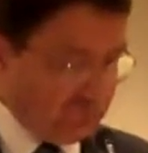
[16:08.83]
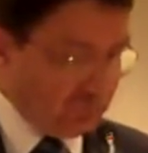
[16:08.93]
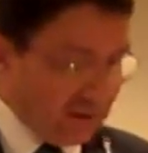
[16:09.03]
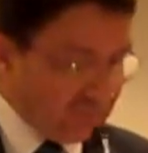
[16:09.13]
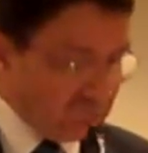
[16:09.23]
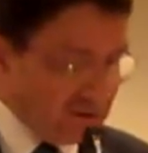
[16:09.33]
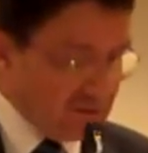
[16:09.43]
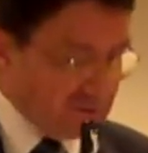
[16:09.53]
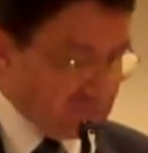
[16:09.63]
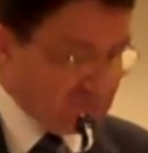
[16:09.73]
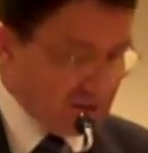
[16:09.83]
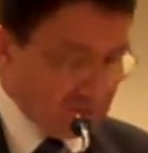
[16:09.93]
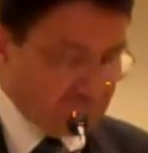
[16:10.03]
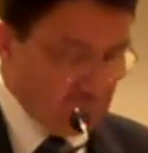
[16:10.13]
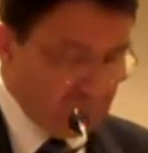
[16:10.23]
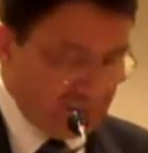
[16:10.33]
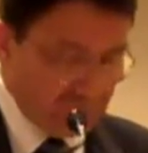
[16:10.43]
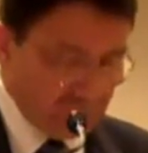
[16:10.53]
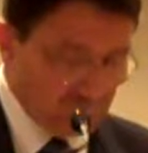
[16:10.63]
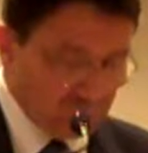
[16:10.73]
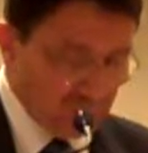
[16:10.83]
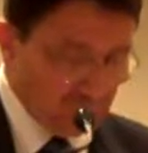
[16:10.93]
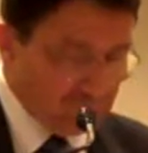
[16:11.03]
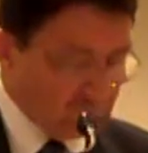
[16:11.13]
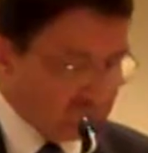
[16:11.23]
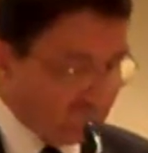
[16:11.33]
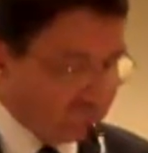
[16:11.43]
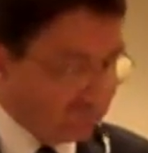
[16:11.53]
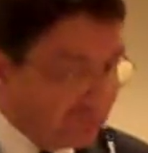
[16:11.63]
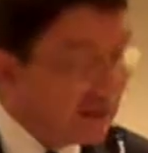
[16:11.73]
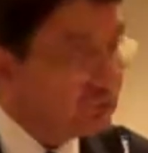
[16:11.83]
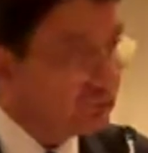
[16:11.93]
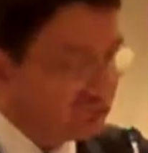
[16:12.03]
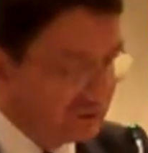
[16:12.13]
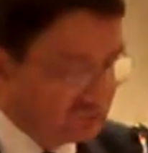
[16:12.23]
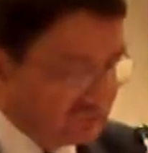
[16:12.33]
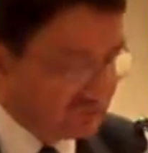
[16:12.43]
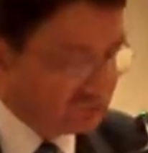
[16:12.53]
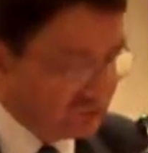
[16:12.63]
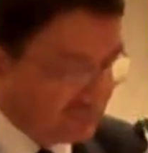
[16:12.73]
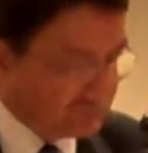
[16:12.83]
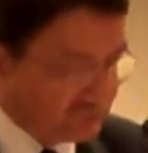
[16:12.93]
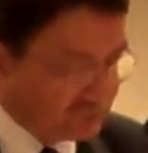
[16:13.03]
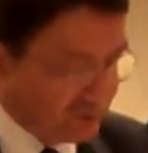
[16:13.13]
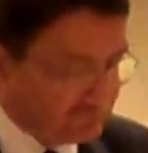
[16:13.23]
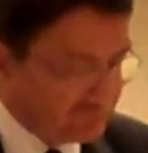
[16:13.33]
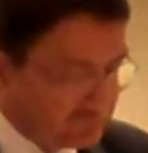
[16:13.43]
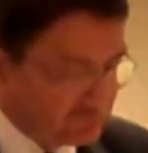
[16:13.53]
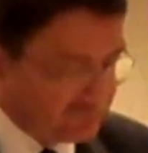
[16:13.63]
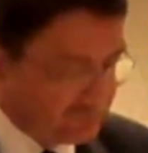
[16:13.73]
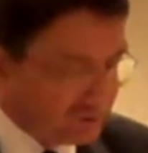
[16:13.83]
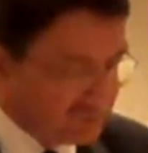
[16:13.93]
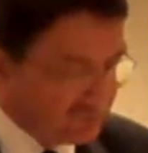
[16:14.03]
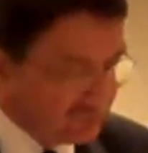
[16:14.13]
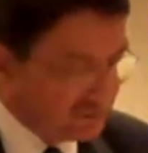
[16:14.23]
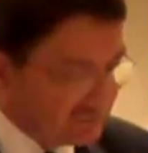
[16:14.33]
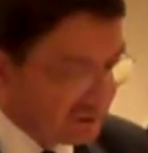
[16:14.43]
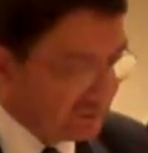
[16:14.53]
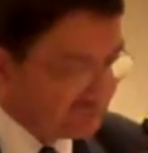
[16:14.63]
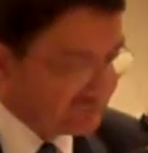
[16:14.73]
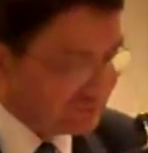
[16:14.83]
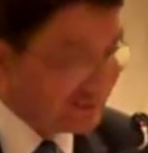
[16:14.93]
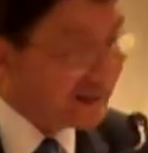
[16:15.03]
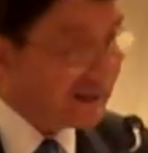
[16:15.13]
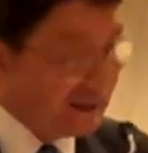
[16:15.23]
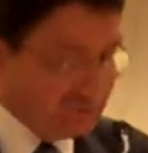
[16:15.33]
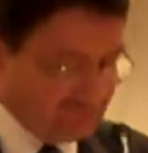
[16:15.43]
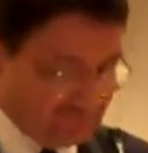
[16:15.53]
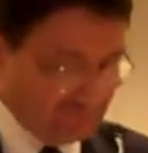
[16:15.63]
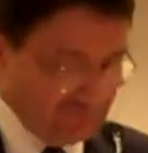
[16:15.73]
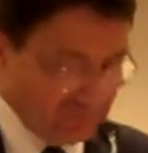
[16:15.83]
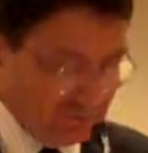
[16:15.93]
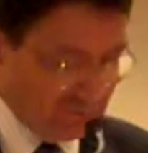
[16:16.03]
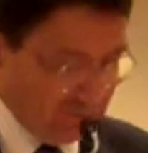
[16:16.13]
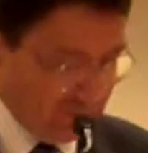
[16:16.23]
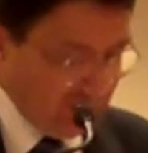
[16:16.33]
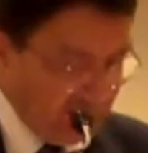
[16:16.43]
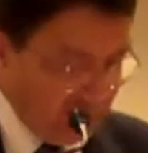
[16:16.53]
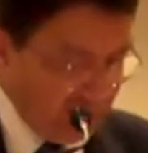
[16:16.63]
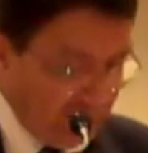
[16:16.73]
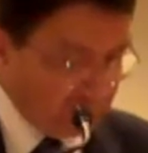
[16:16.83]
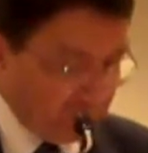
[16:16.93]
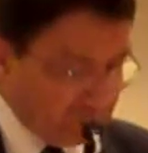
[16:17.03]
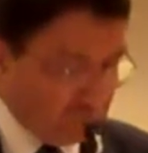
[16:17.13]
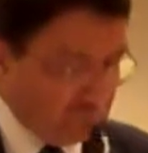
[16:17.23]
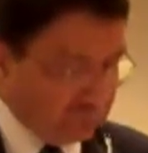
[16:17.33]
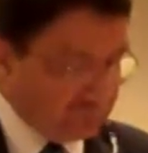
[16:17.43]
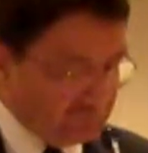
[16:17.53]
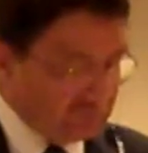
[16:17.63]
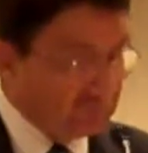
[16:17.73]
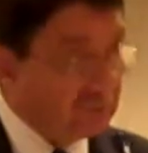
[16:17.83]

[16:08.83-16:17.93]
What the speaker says: So let me take a few minutes to share with you some of the major changes that shaped this travel and tourism industry in the last decades and propose